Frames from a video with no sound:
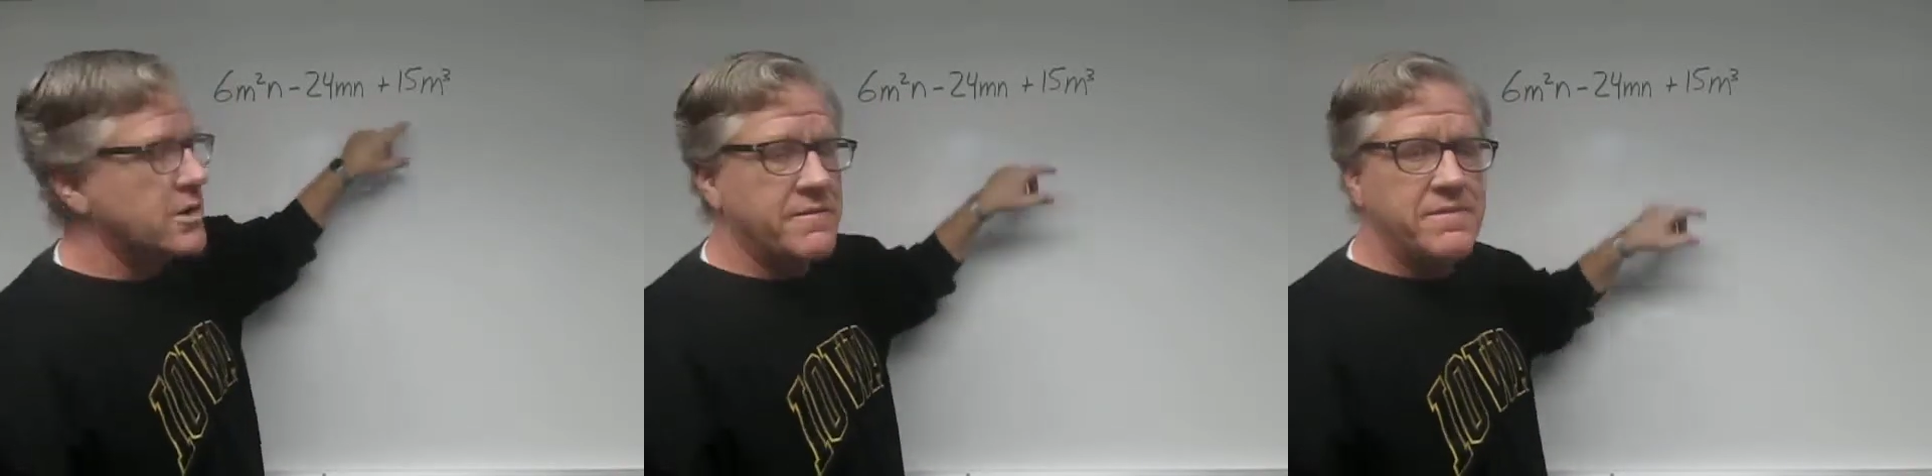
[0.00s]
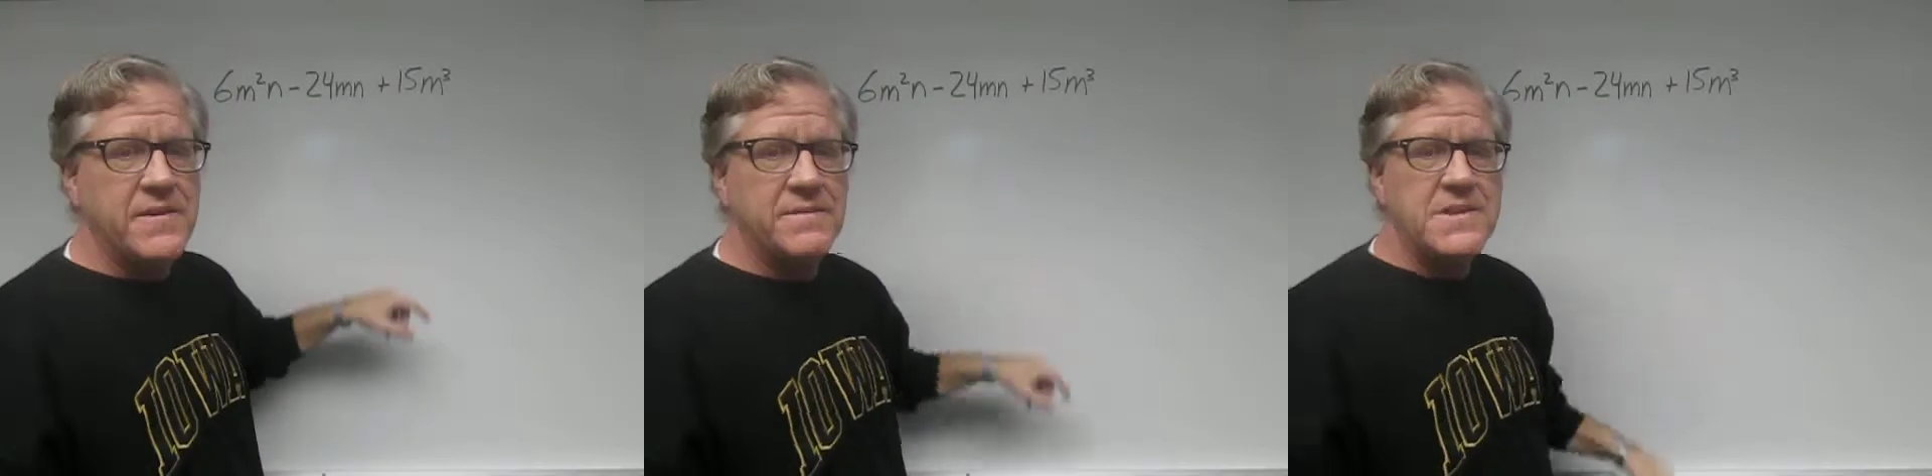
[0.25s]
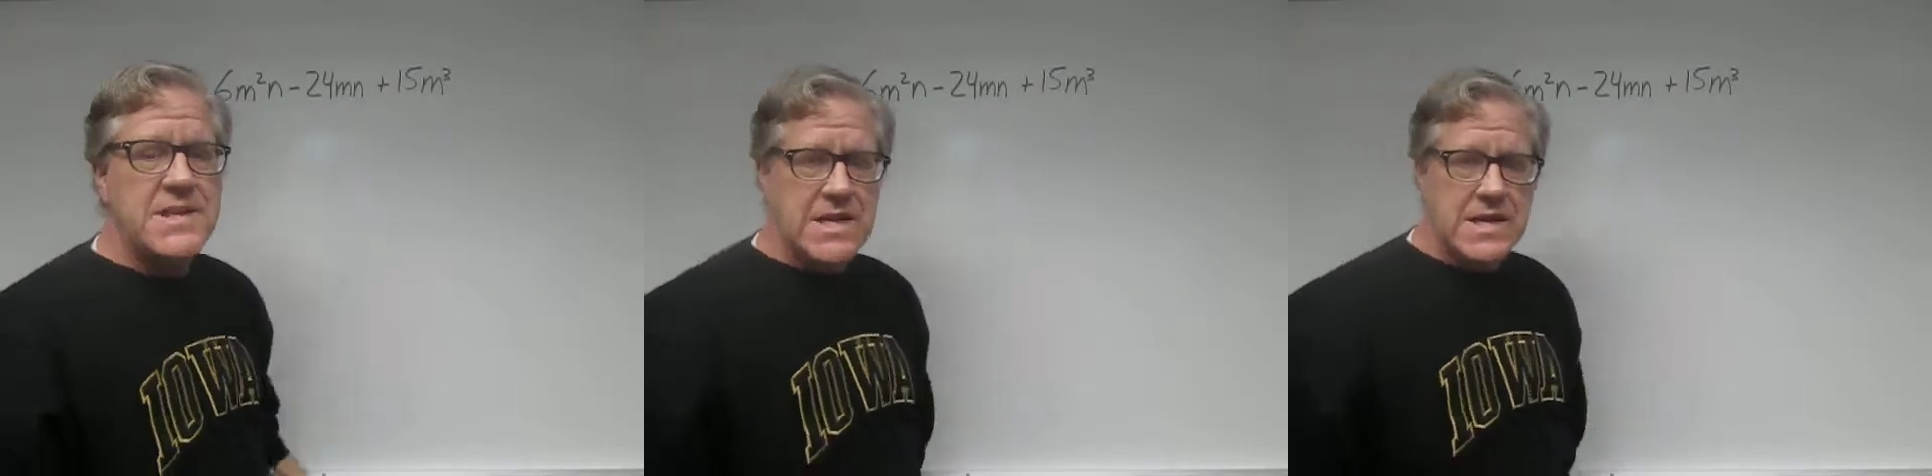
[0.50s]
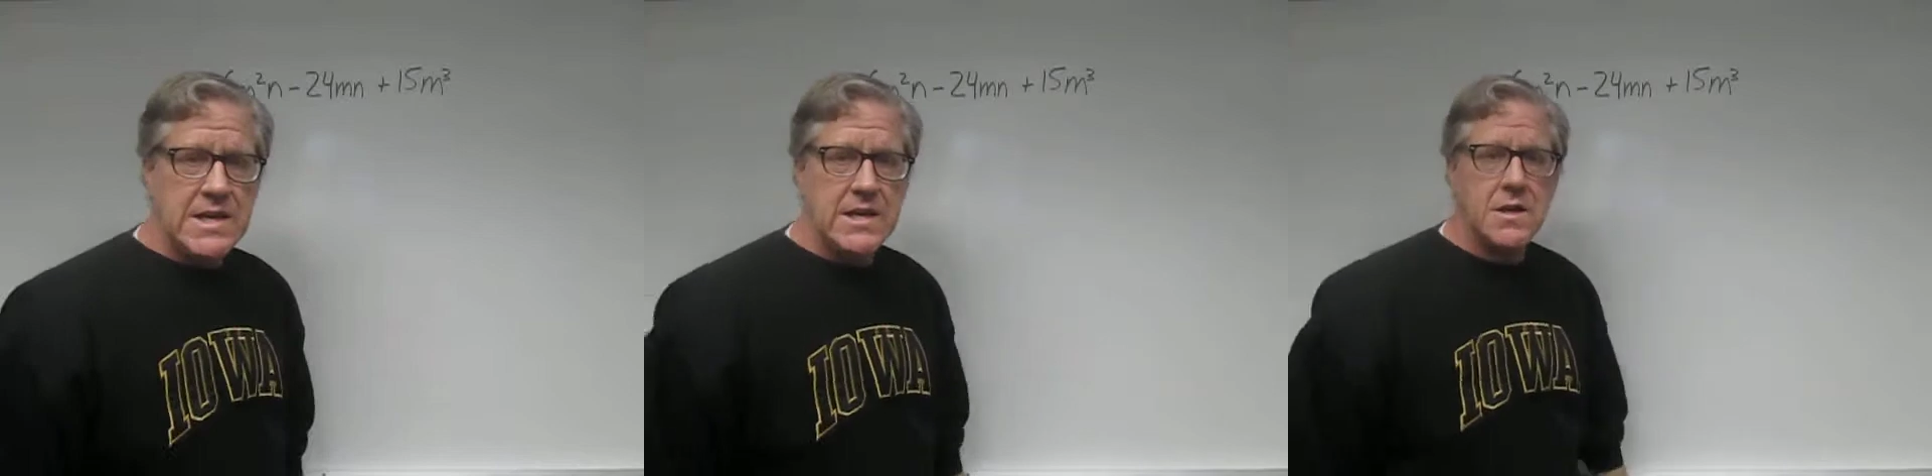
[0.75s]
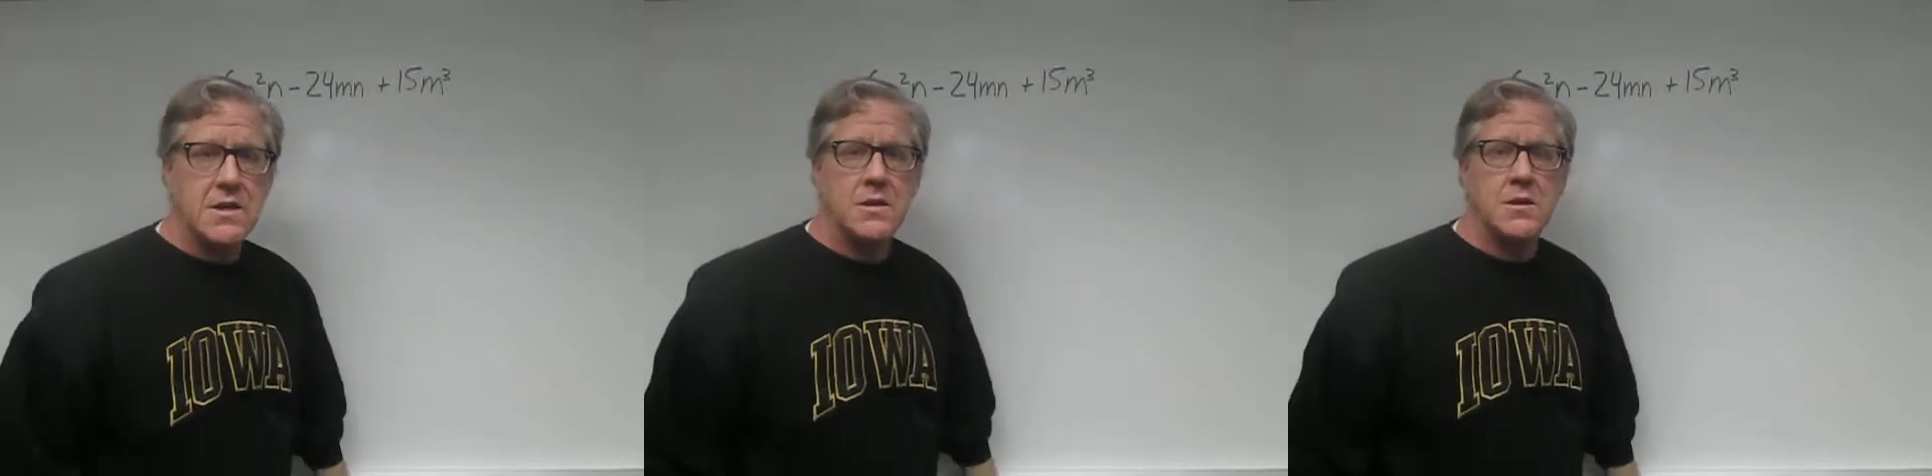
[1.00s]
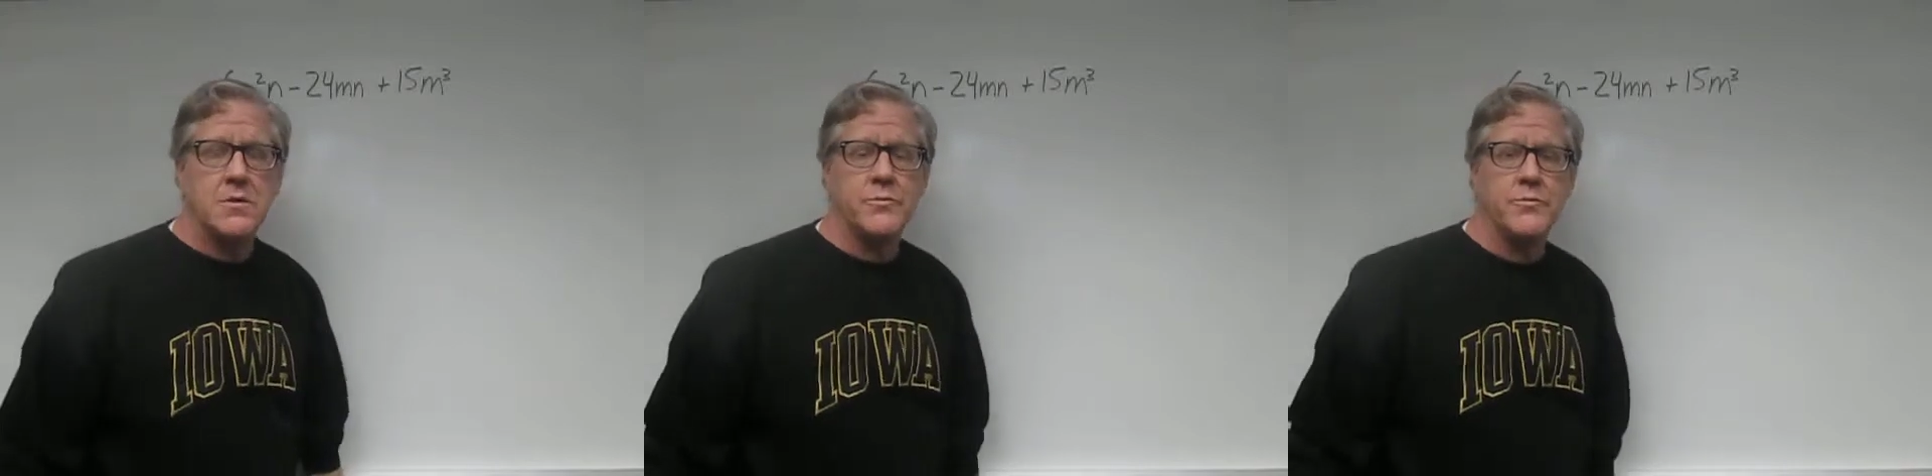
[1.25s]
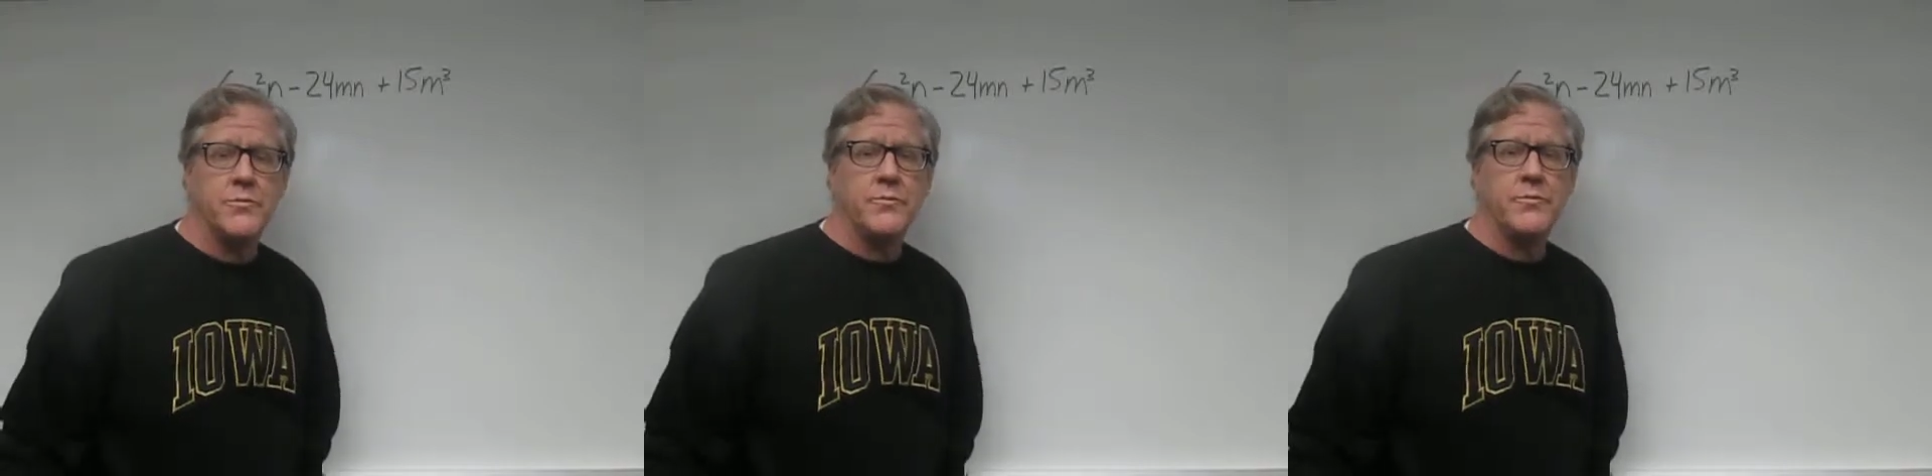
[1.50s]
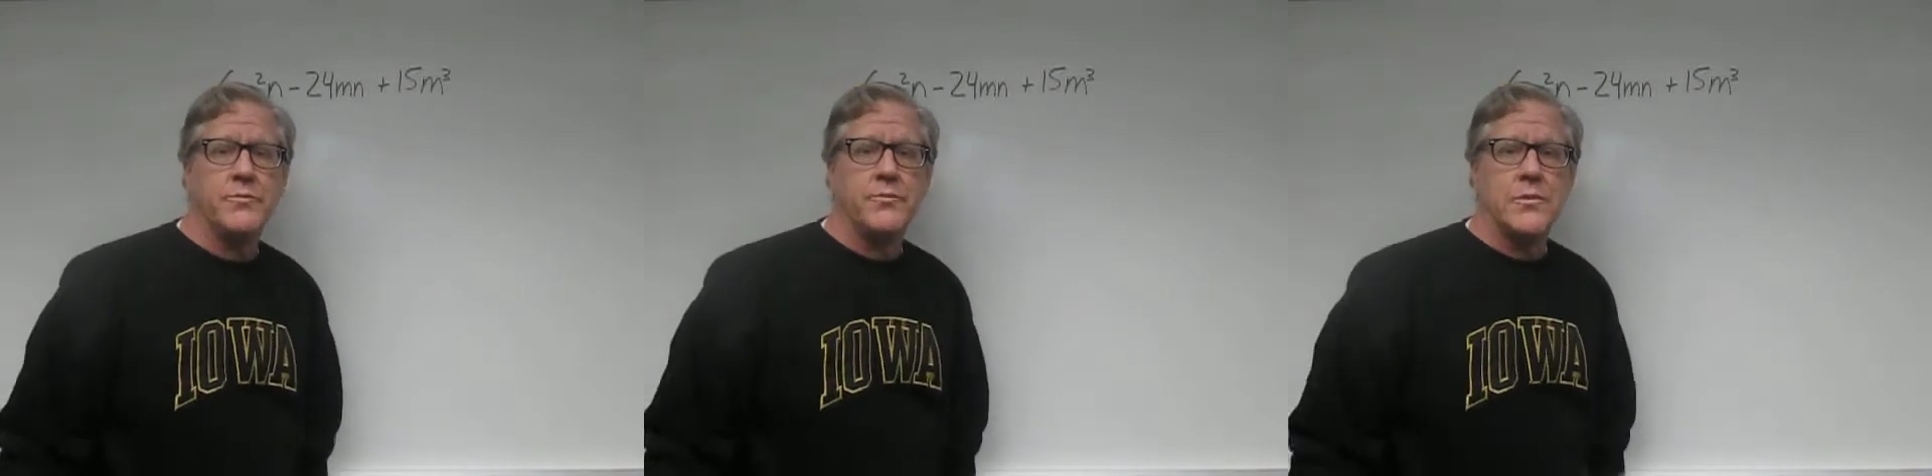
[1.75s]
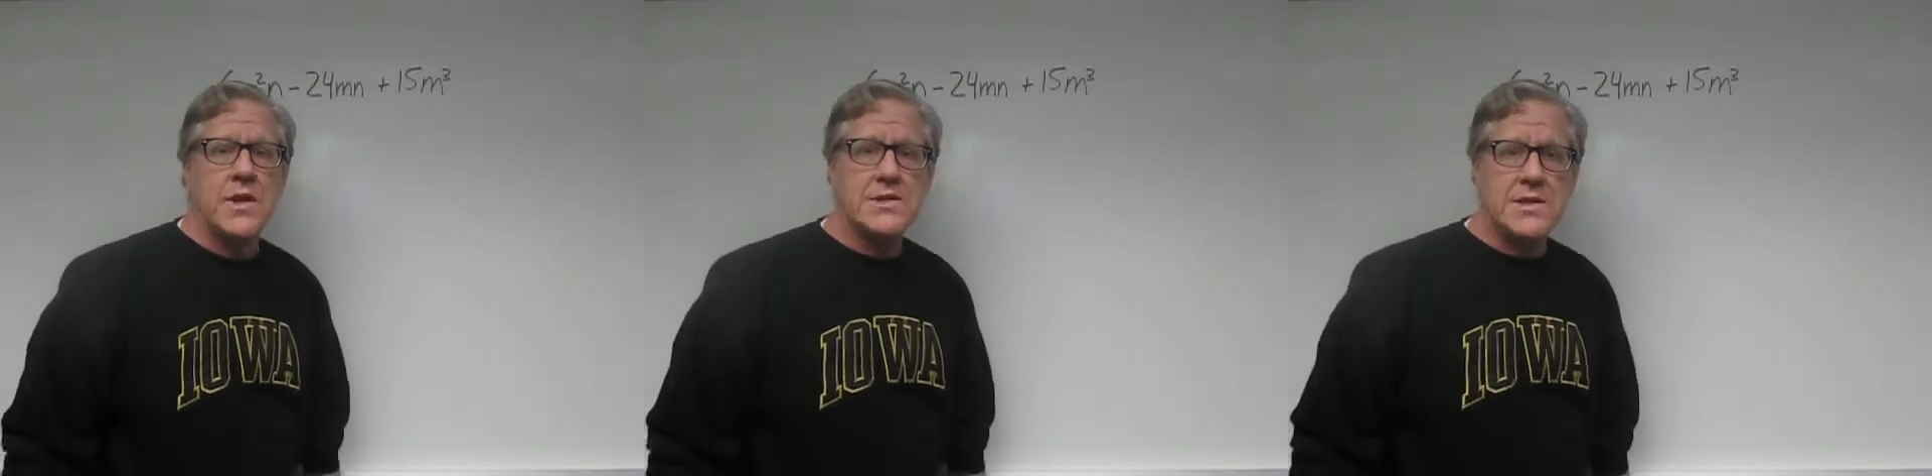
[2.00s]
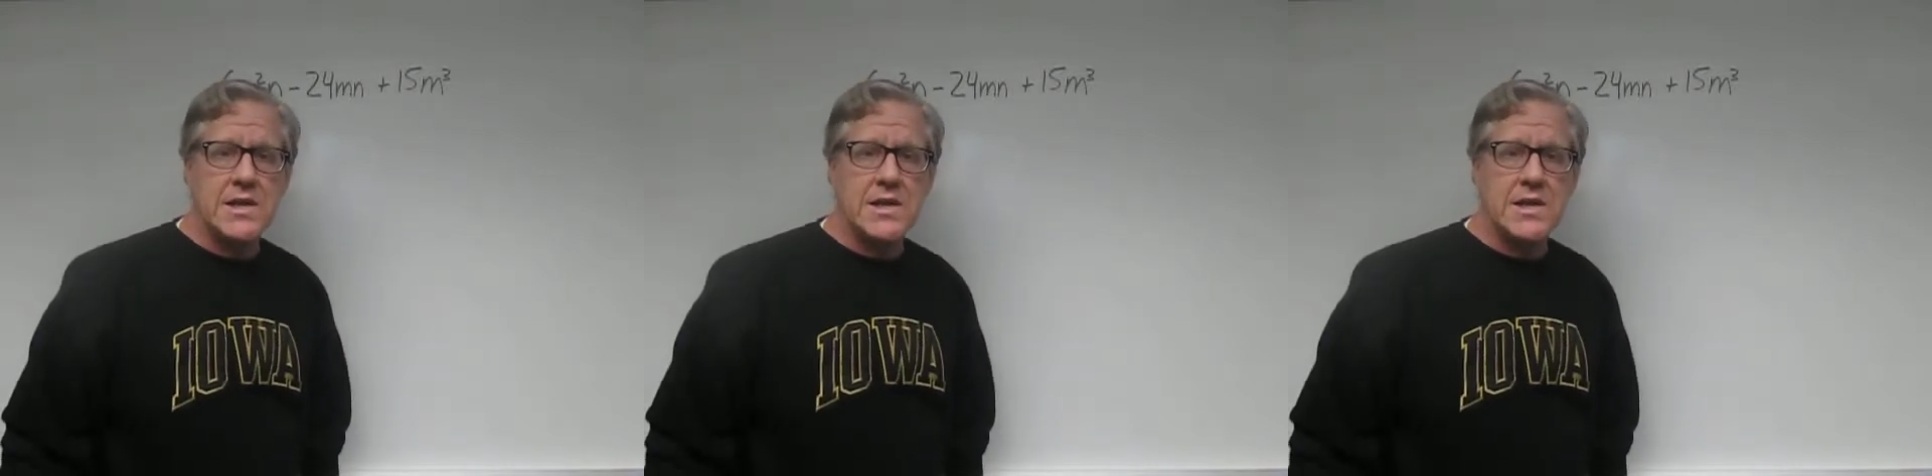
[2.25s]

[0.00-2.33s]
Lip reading: into 15? Yes,